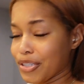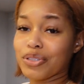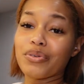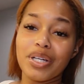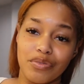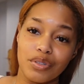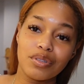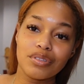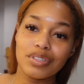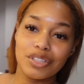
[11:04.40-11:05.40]
just grateful
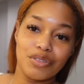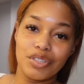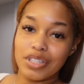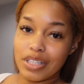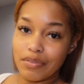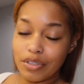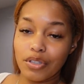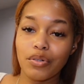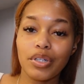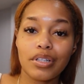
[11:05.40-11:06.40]
that you just live in New
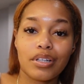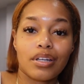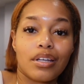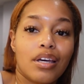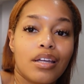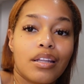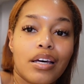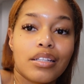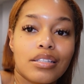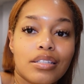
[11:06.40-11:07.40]
York, and
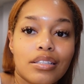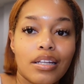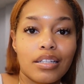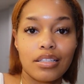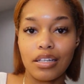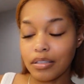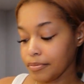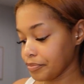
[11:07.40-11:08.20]
that's it.